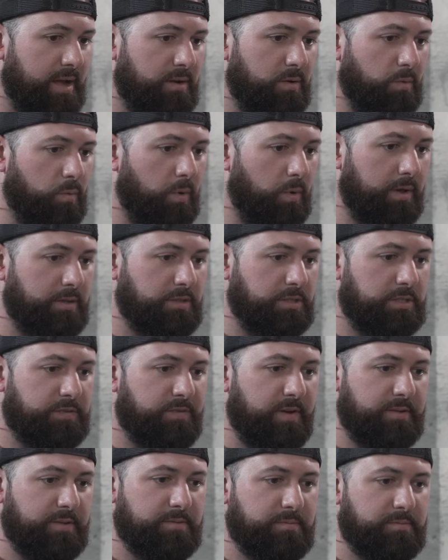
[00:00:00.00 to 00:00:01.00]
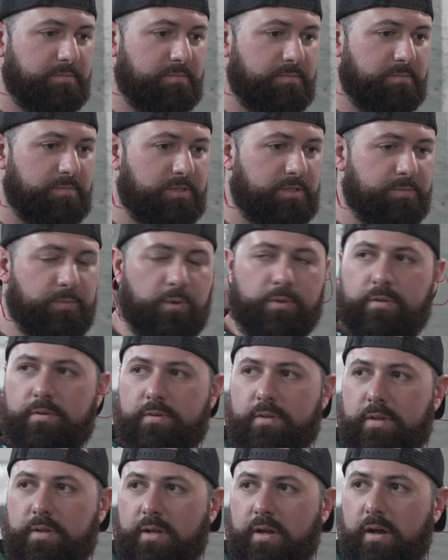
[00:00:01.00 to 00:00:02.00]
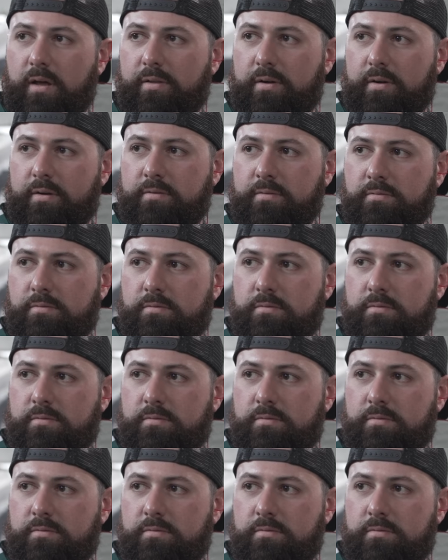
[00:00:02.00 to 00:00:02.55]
Well, one just felt smoother than the other.